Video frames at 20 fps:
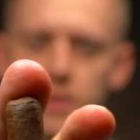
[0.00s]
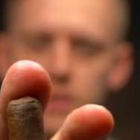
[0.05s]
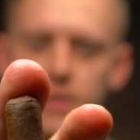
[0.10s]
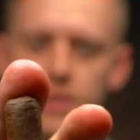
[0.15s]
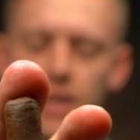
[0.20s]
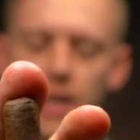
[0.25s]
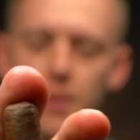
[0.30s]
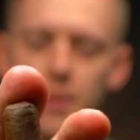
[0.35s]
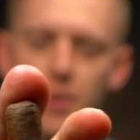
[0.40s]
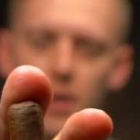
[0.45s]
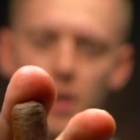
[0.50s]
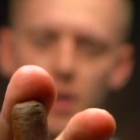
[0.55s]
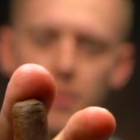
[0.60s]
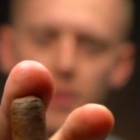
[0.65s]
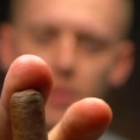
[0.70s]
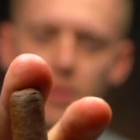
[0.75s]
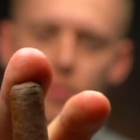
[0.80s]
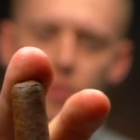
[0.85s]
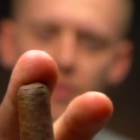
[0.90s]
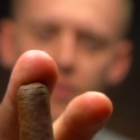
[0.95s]
Today we're going to
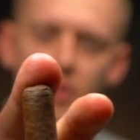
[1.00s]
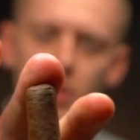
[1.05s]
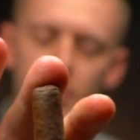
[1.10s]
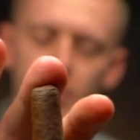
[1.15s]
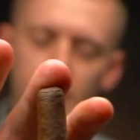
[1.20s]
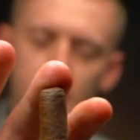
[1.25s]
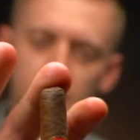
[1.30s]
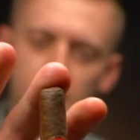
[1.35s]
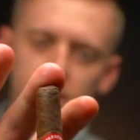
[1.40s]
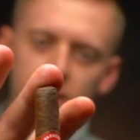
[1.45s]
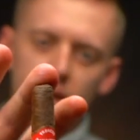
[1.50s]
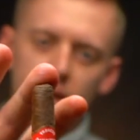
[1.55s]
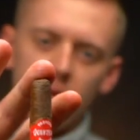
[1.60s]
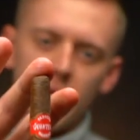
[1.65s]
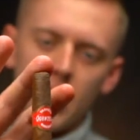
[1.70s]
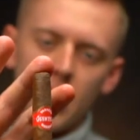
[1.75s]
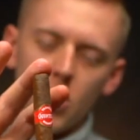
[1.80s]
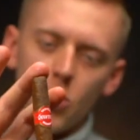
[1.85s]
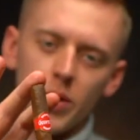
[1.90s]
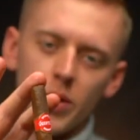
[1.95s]
be reviewing
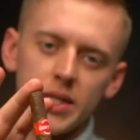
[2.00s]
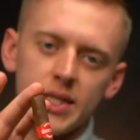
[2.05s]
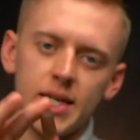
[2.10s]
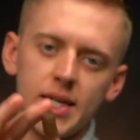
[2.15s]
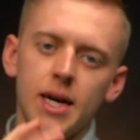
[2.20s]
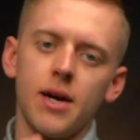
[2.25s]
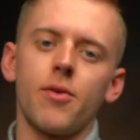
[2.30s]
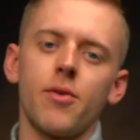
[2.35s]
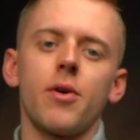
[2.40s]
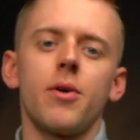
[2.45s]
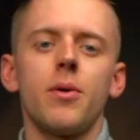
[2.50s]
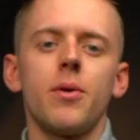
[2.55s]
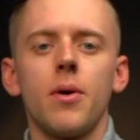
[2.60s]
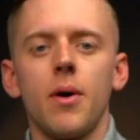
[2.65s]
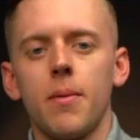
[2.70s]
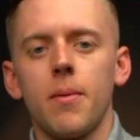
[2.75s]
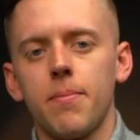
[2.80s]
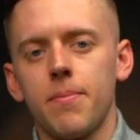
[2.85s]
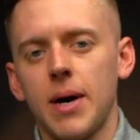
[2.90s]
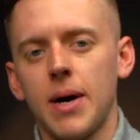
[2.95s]
the Quintero
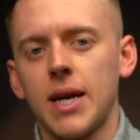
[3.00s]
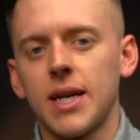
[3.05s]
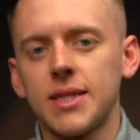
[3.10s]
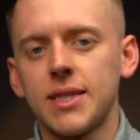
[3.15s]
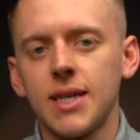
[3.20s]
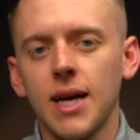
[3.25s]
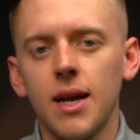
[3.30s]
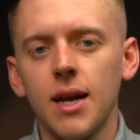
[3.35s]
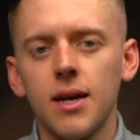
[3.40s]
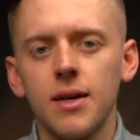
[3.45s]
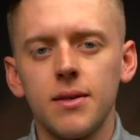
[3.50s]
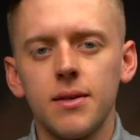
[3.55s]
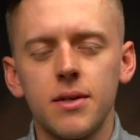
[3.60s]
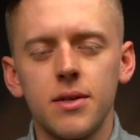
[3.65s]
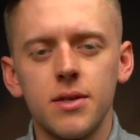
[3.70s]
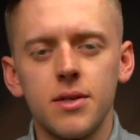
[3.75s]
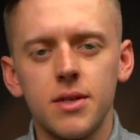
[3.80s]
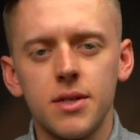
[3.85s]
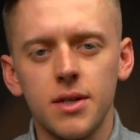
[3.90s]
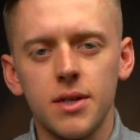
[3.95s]
Panetela
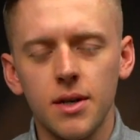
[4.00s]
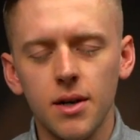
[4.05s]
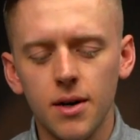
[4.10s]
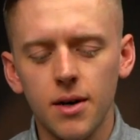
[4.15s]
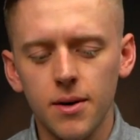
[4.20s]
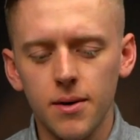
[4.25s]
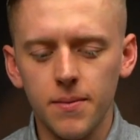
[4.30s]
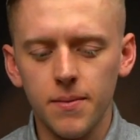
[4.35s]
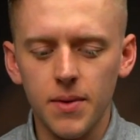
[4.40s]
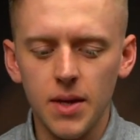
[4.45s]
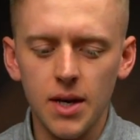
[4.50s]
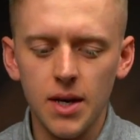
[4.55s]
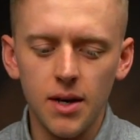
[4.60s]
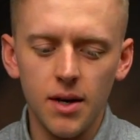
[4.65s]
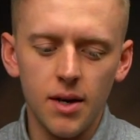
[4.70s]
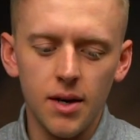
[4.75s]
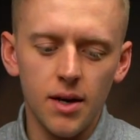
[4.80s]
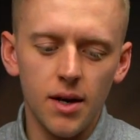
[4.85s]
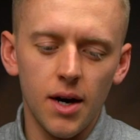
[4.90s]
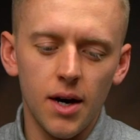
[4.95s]
cigar,
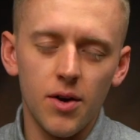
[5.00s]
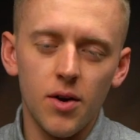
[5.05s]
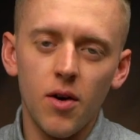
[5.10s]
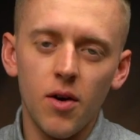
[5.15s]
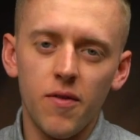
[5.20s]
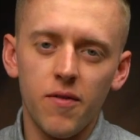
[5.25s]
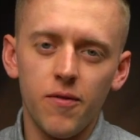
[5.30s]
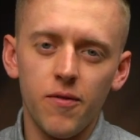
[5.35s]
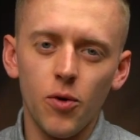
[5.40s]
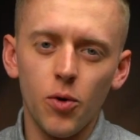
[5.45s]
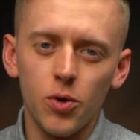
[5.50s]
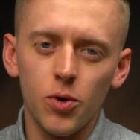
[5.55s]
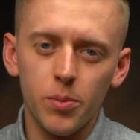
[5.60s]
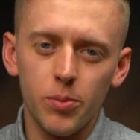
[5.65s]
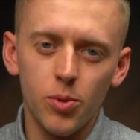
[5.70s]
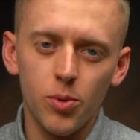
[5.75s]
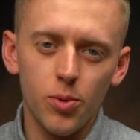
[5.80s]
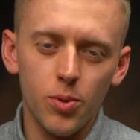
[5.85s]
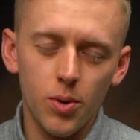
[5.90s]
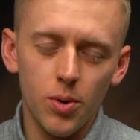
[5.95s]
an
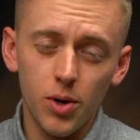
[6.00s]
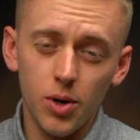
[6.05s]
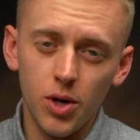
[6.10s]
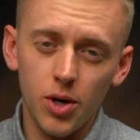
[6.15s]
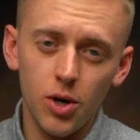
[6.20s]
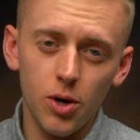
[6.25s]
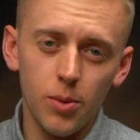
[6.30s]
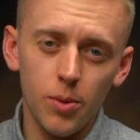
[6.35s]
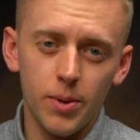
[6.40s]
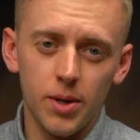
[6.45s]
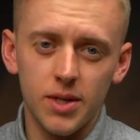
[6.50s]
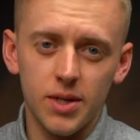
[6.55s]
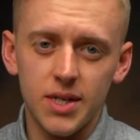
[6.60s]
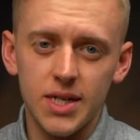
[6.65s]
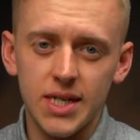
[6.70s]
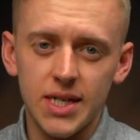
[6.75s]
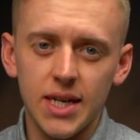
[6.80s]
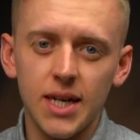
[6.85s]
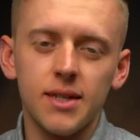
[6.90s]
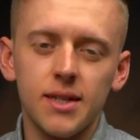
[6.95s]
affordable Cuban
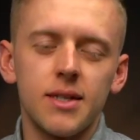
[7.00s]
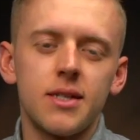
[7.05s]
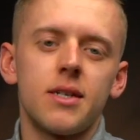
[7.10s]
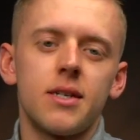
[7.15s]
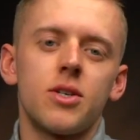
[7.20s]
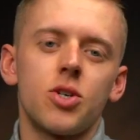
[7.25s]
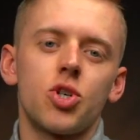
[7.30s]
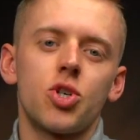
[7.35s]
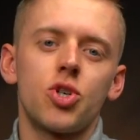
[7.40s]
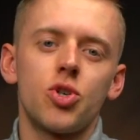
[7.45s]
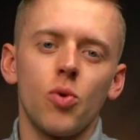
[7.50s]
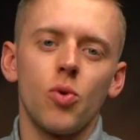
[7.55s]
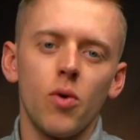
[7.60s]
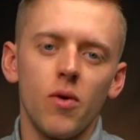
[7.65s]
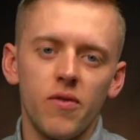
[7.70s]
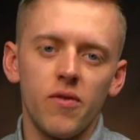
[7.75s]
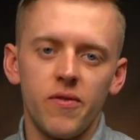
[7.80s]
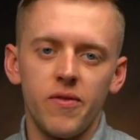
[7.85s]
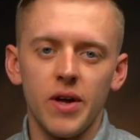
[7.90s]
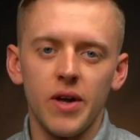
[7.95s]
stick. This is a
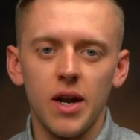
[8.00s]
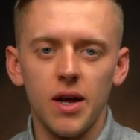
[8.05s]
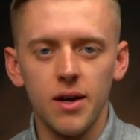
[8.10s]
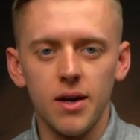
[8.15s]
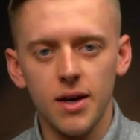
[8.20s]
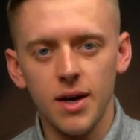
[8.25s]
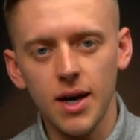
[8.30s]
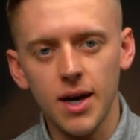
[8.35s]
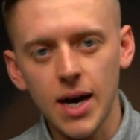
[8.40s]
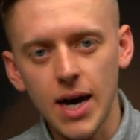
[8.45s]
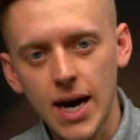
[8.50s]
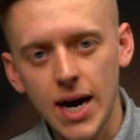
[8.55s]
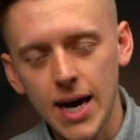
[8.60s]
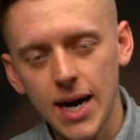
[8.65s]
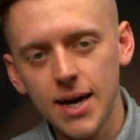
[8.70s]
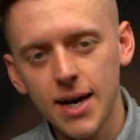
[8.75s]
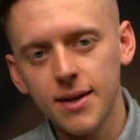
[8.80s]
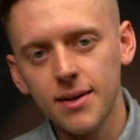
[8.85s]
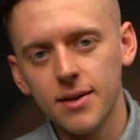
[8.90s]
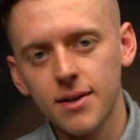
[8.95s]
short filler,
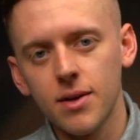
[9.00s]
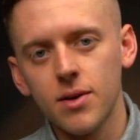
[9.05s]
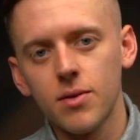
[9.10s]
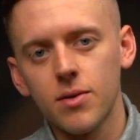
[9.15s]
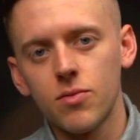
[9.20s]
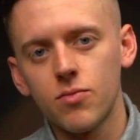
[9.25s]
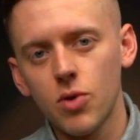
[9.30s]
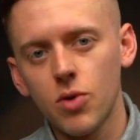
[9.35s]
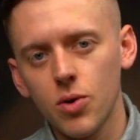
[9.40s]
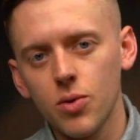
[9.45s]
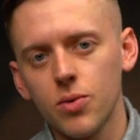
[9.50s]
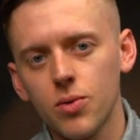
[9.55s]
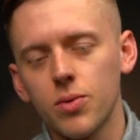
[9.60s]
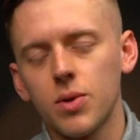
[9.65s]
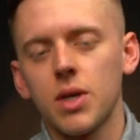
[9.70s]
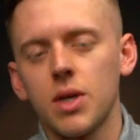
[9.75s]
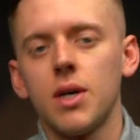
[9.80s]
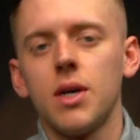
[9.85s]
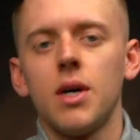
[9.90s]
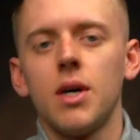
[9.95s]
hand rolled